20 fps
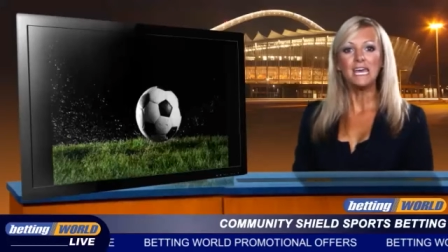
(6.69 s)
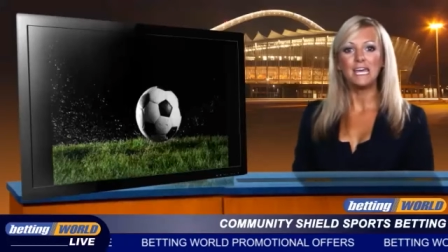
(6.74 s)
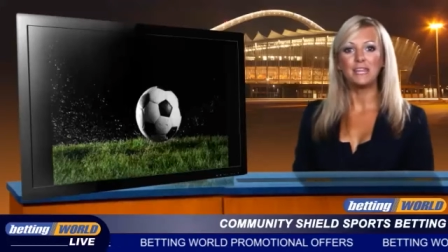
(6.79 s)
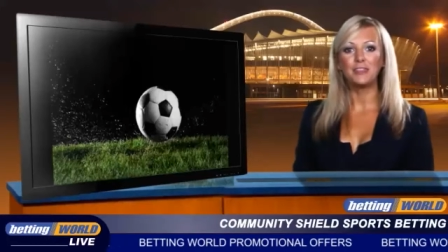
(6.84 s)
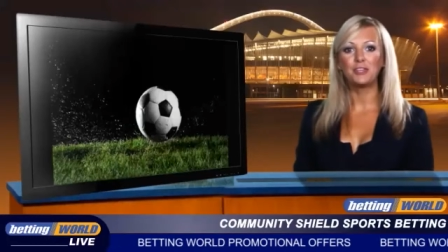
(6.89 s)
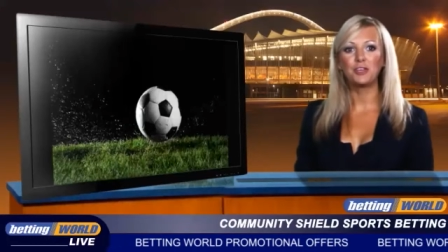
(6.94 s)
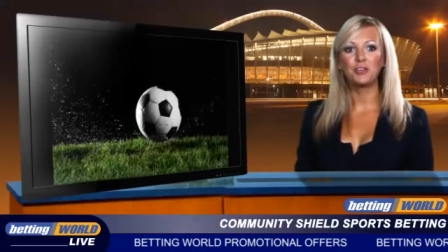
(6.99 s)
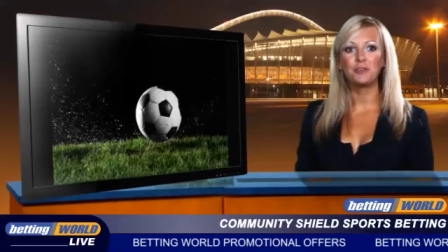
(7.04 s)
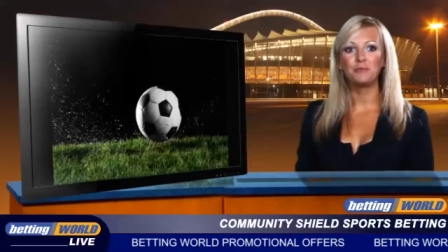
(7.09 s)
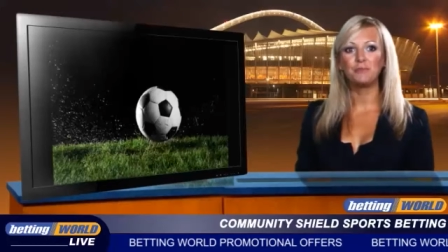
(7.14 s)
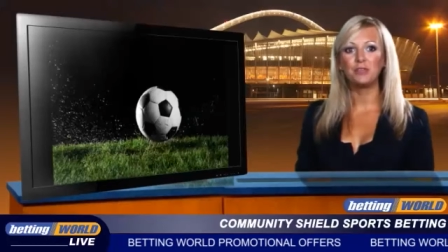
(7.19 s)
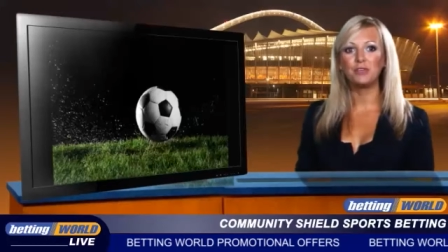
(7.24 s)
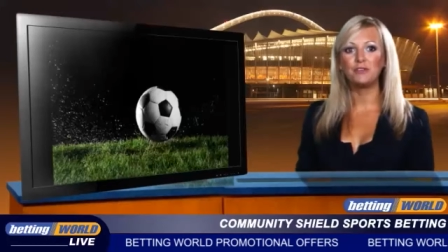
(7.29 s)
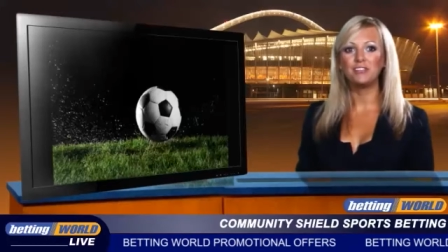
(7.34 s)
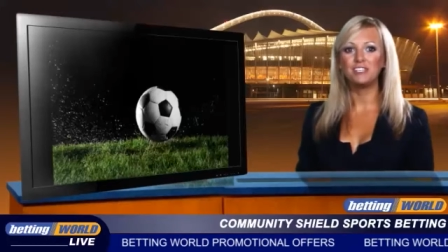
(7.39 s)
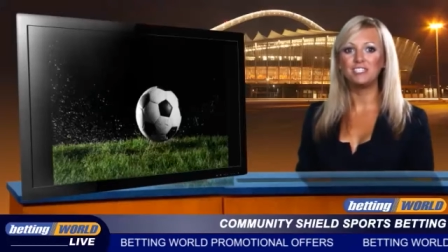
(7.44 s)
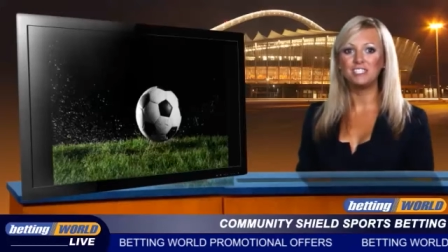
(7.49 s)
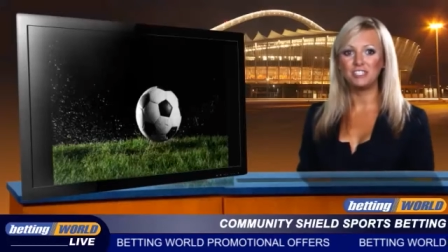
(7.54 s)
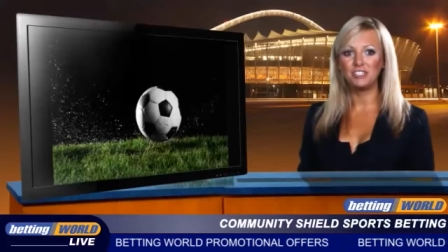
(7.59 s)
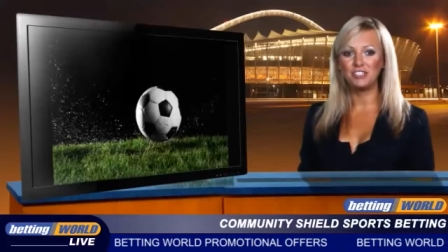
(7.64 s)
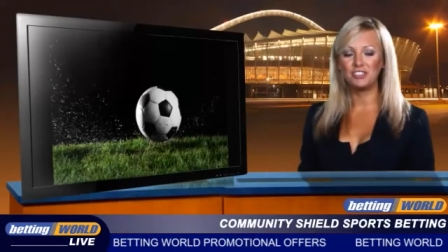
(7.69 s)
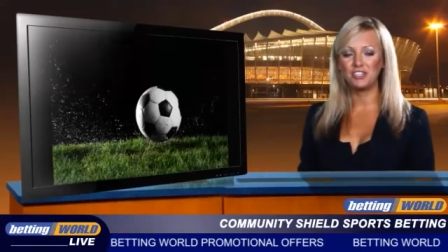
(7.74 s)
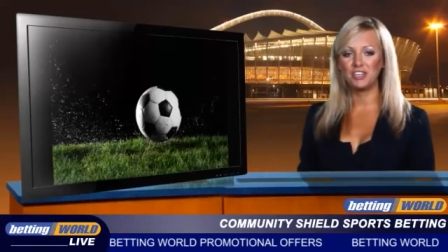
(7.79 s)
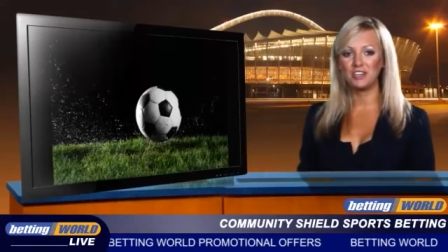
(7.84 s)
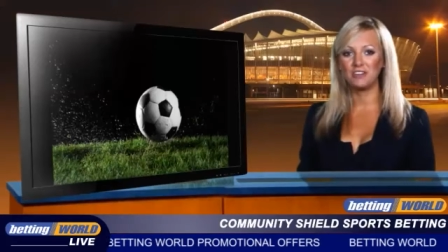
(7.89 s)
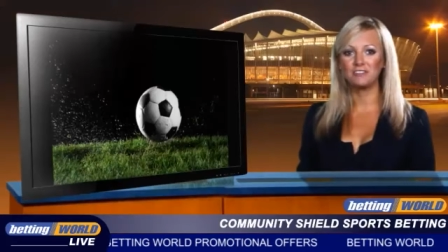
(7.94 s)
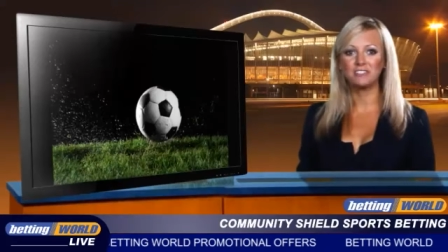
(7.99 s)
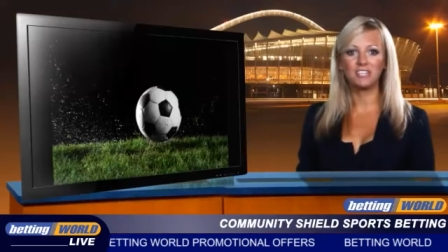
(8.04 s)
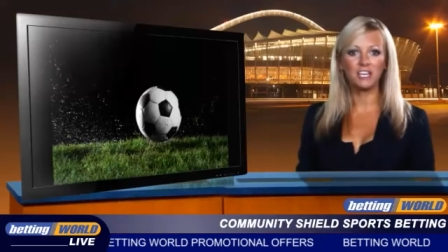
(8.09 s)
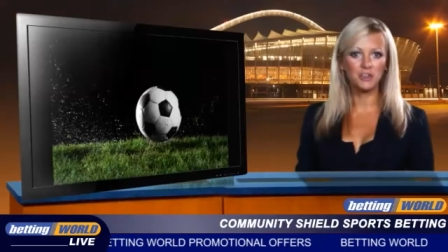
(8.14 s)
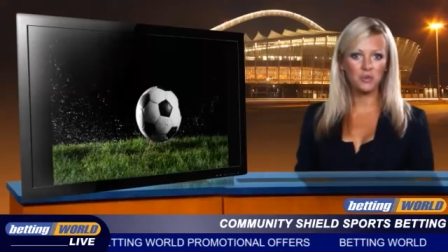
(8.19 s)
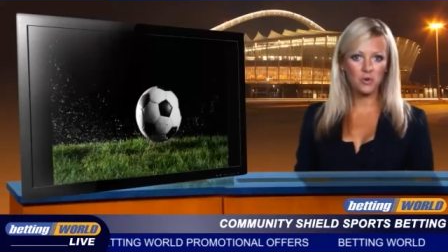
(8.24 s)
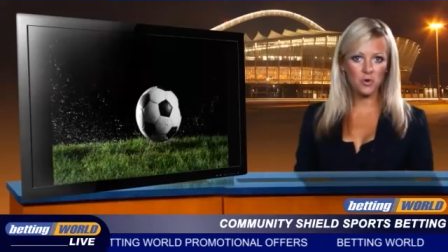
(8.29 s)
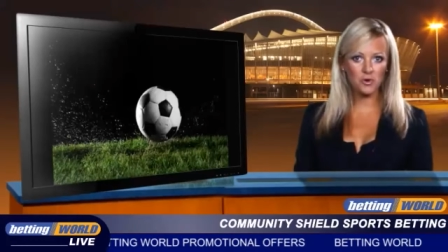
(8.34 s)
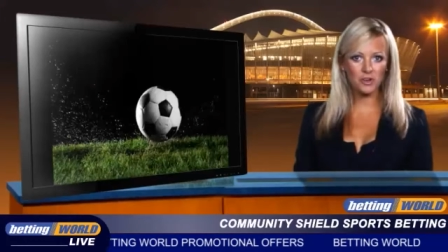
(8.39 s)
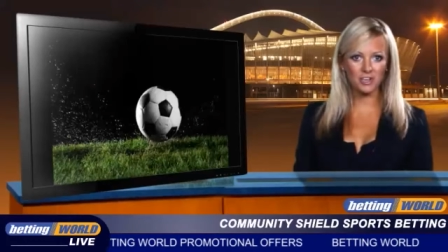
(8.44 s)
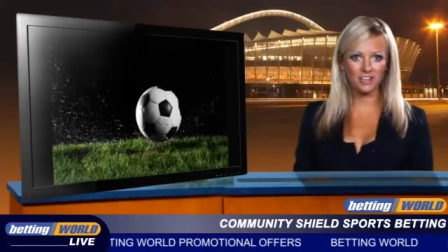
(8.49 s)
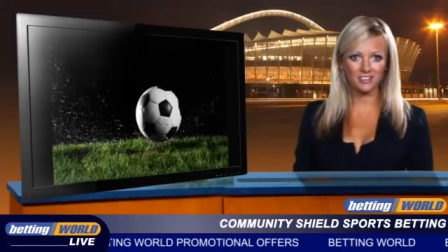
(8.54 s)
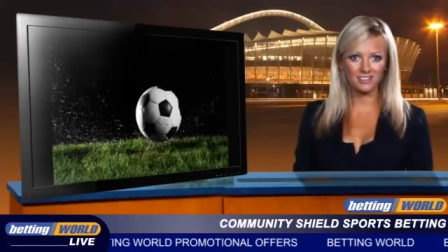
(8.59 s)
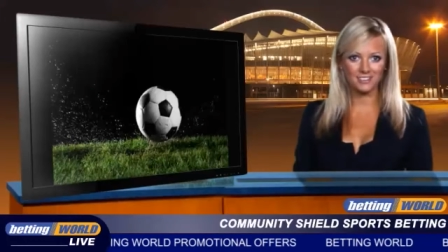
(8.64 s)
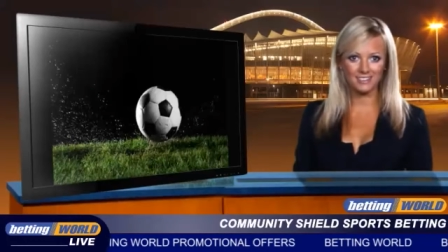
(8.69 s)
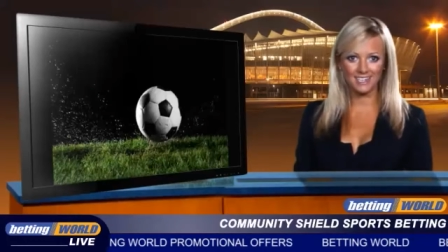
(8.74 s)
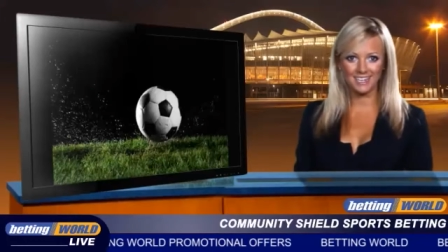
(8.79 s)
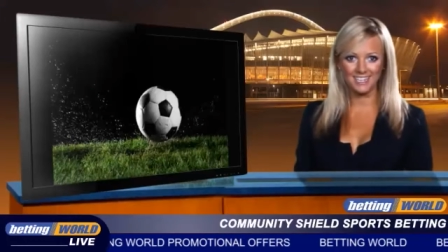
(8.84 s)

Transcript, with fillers: in the Community Shield in August.